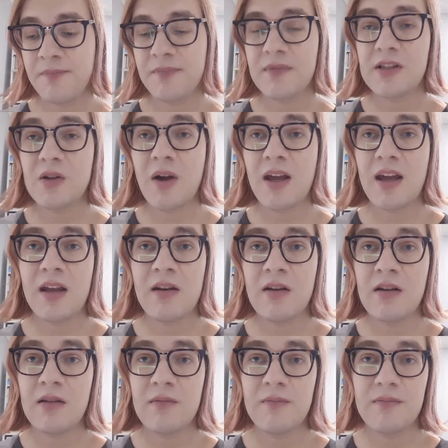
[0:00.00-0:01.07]
So I
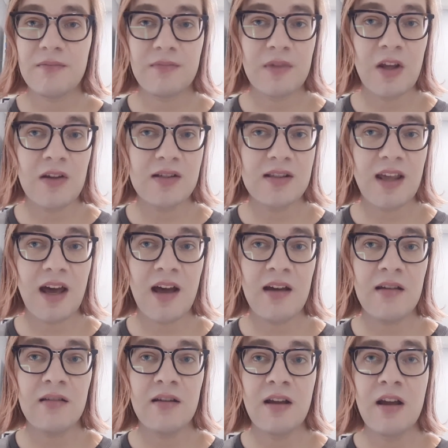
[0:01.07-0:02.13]
cannot use that.
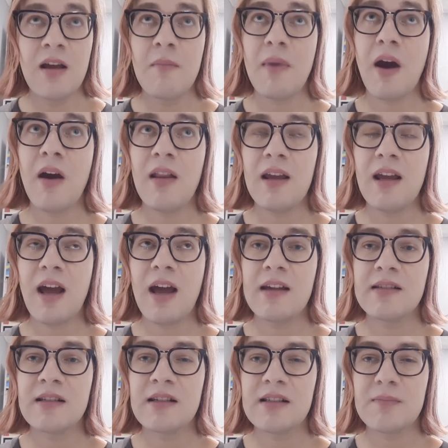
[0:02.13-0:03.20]
Apparently it has
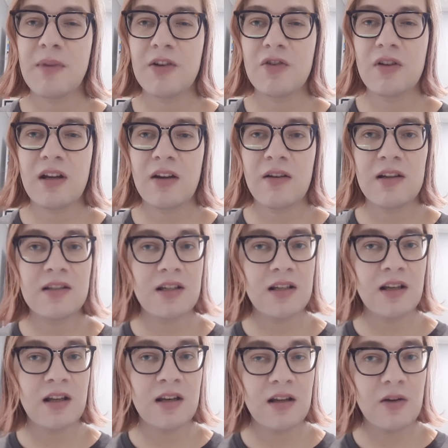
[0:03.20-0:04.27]
a special irritant
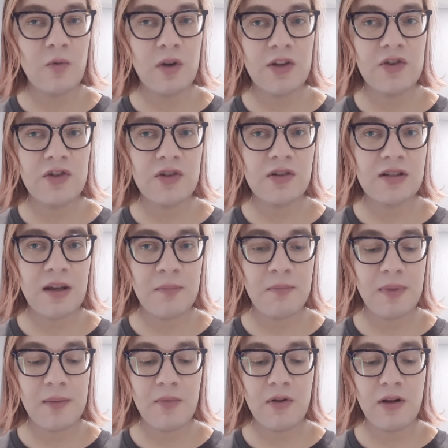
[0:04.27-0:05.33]
in it, which some
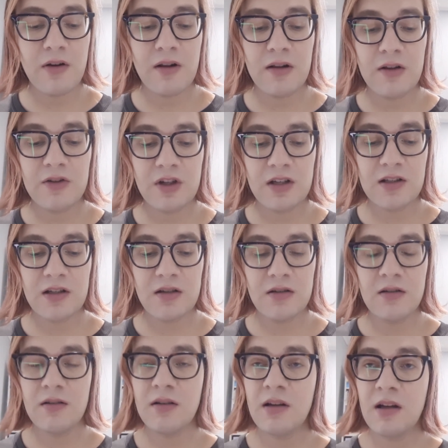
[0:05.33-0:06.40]
people are allergic to.
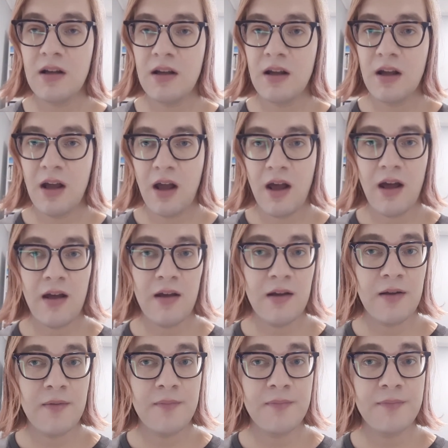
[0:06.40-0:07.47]

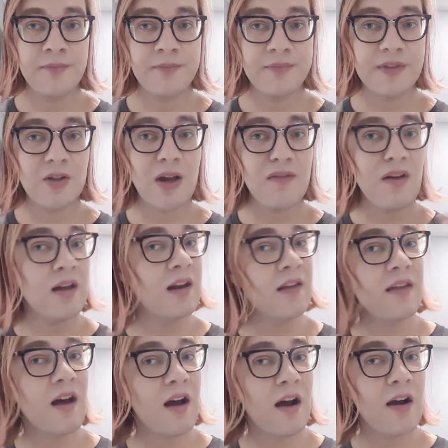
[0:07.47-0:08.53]
So I found out the
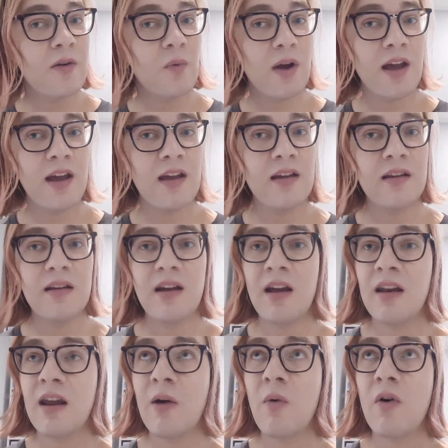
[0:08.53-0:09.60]
hard way,
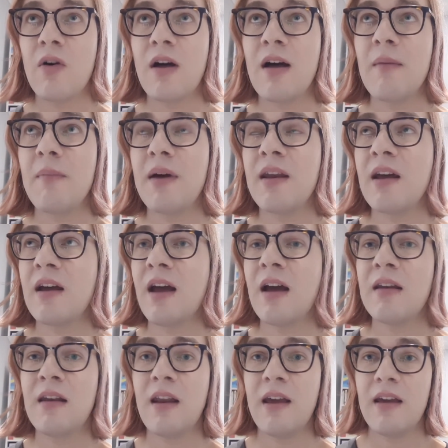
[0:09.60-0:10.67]
and I woke up and I had
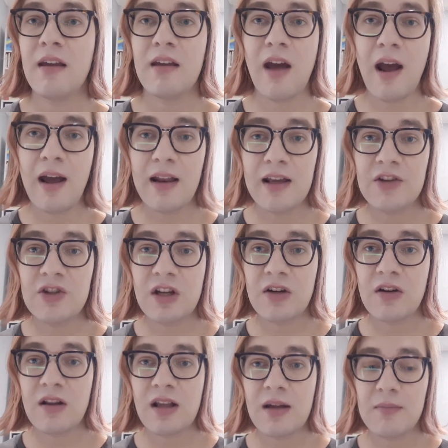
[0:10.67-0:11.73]
like Kylie Jenner
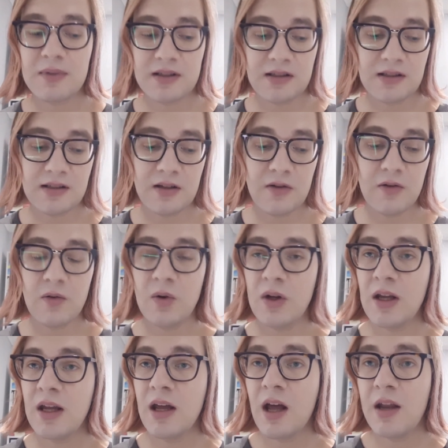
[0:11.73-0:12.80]
lips, so
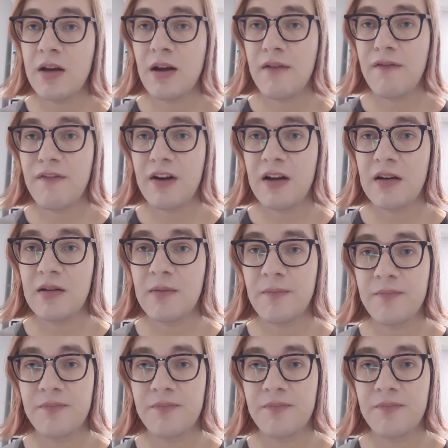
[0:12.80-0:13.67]
not fun.